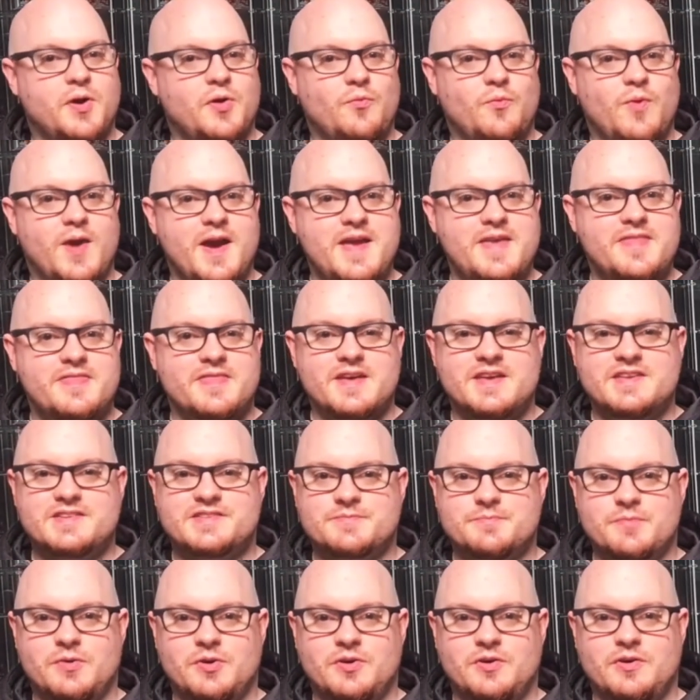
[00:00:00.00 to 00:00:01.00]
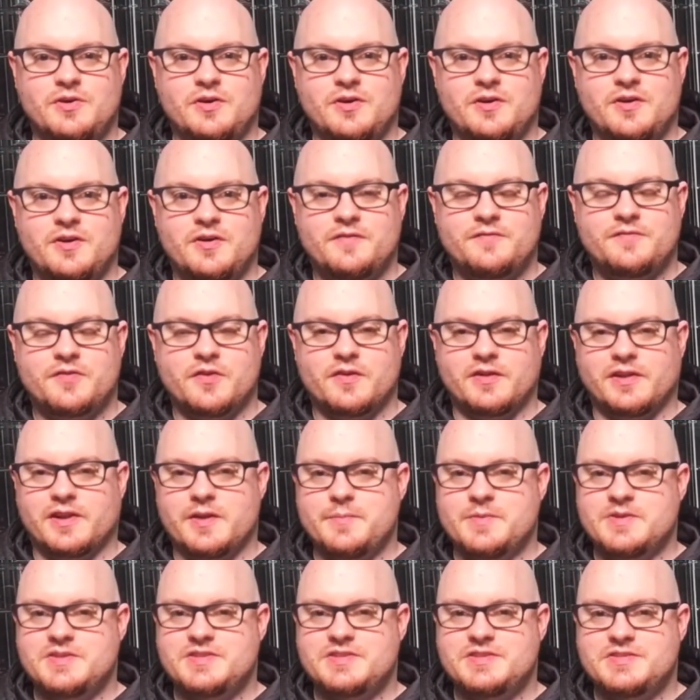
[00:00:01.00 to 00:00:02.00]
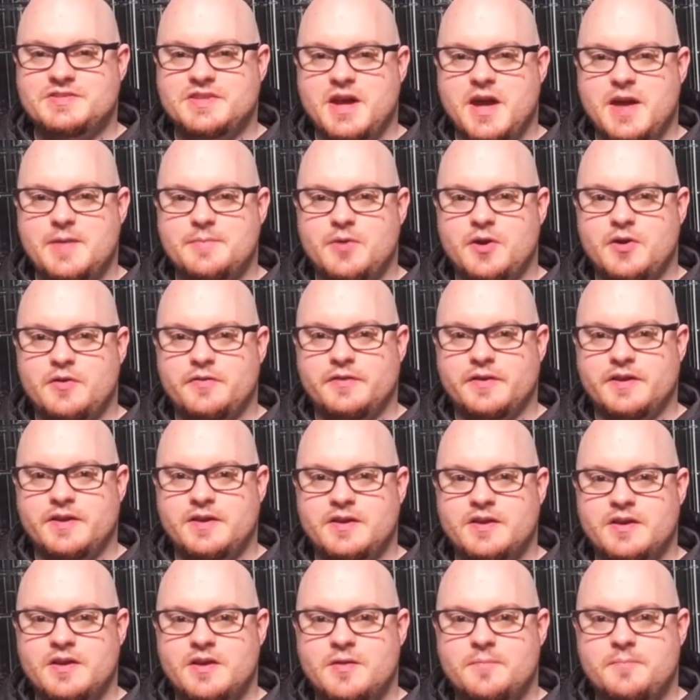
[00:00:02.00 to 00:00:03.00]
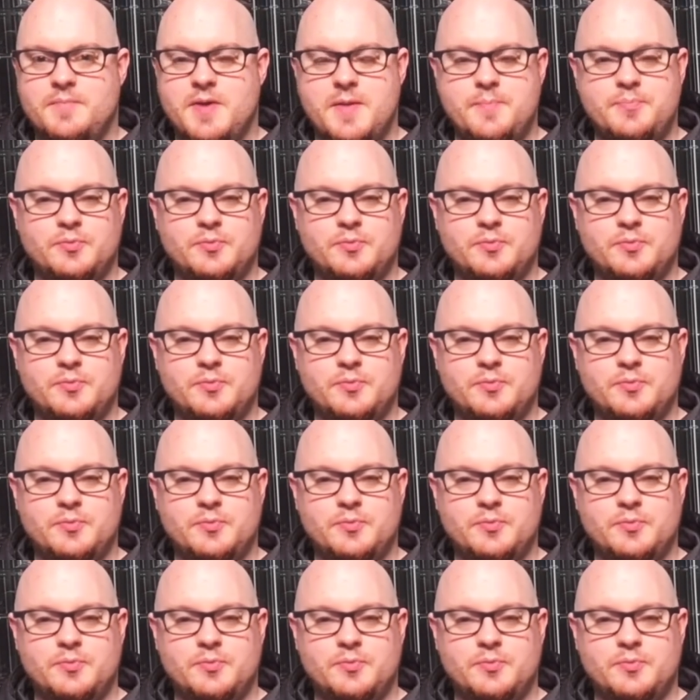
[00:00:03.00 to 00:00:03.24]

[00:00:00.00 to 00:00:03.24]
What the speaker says: But wait, there's more. For a limited time only,